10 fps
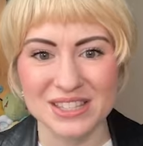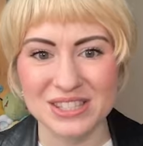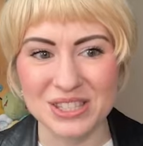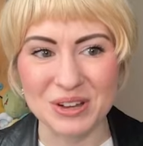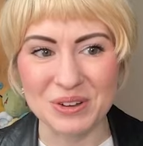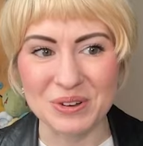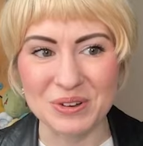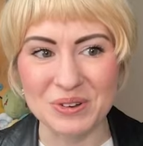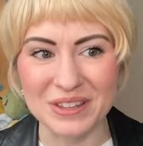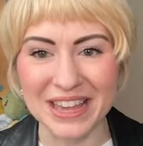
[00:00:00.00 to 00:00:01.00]

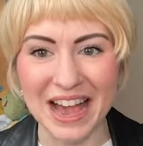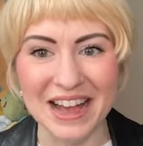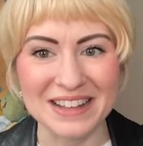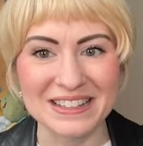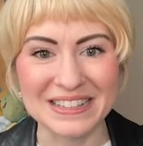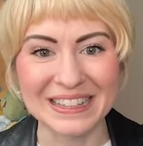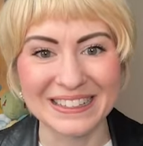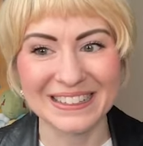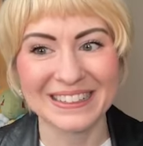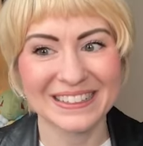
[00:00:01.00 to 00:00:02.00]
So yeah,
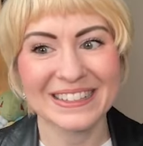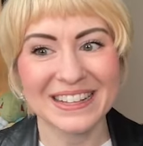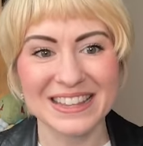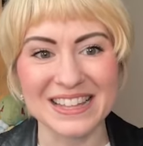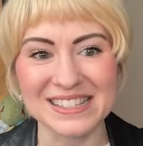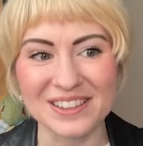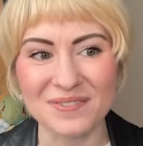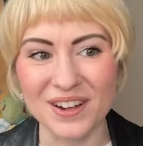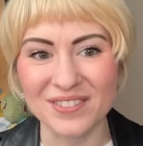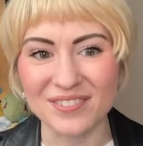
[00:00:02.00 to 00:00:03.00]
that's how the
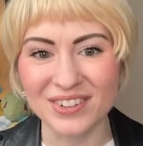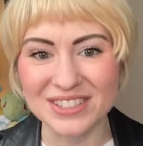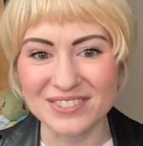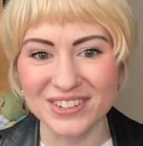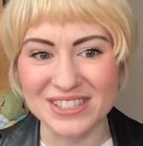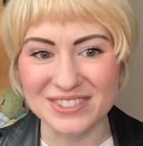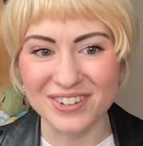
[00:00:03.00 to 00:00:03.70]
Pokemon multiverse